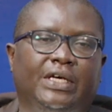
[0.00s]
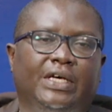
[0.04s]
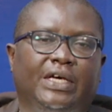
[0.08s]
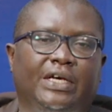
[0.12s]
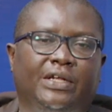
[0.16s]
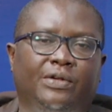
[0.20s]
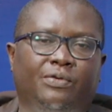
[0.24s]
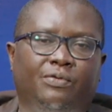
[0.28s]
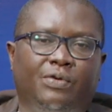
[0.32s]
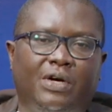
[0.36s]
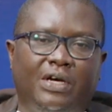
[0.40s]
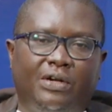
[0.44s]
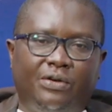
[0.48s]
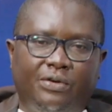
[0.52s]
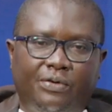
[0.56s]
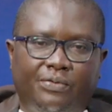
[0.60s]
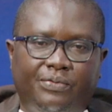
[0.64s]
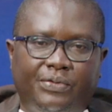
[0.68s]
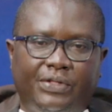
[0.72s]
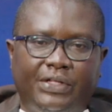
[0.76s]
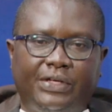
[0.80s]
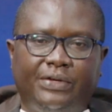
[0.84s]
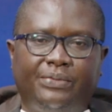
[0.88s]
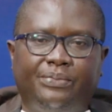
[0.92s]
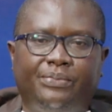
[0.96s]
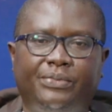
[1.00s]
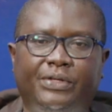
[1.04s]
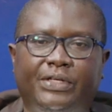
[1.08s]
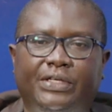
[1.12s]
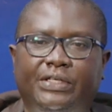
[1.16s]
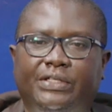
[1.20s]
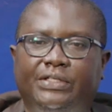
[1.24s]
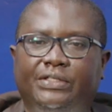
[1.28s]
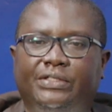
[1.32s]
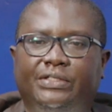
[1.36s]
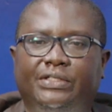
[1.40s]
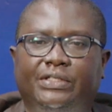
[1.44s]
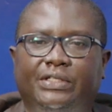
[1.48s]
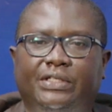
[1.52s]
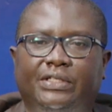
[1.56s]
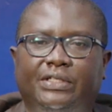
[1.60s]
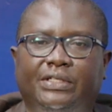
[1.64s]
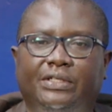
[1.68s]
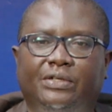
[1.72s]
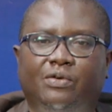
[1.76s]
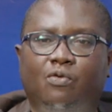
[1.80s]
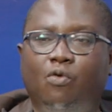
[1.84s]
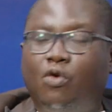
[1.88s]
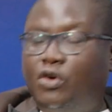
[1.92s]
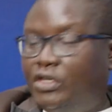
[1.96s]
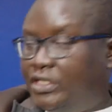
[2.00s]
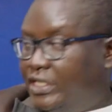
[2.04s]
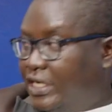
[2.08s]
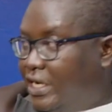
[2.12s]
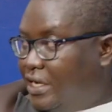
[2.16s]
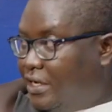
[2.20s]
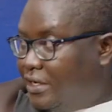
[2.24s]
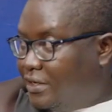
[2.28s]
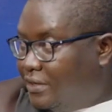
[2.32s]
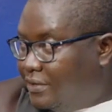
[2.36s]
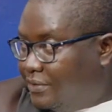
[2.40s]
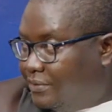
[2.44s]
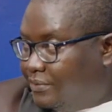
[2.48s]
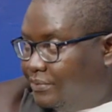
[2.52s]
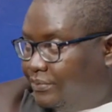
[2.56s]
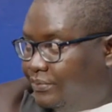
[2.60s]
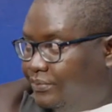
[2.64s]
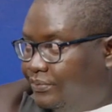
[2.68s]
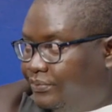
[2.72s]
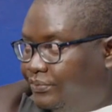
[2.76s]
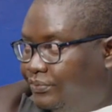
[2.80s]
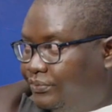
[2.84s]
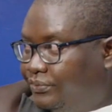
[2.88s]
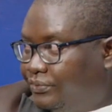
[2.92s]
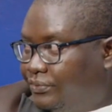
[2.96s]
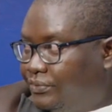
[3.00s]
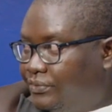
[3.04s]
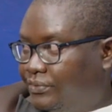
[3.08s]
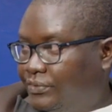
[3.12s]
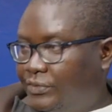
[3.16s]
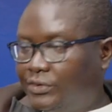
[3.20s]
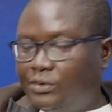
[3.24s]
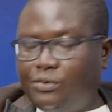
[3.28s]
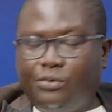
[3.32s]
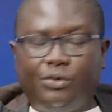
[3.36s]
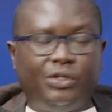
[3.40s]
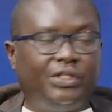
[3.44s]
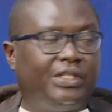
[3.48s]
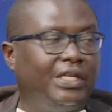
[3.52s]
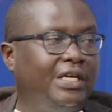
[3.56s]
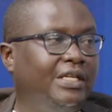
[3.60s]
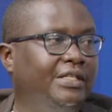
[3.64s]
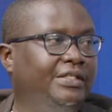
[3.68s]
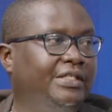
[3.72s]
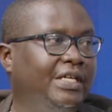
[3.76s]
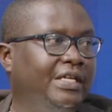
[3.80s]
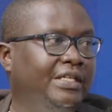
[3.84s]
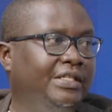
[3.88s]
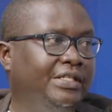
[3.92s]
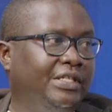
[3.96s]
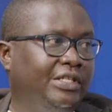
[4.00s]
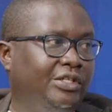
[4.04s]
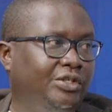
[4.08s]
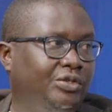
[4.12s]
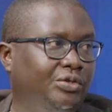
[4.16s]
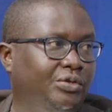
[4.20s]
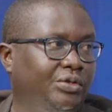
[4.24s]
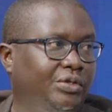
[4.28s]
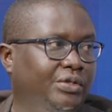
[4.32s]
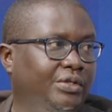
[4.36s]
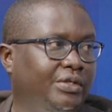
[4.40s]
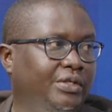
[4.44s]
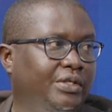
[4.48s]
And one of them is water and sanitation.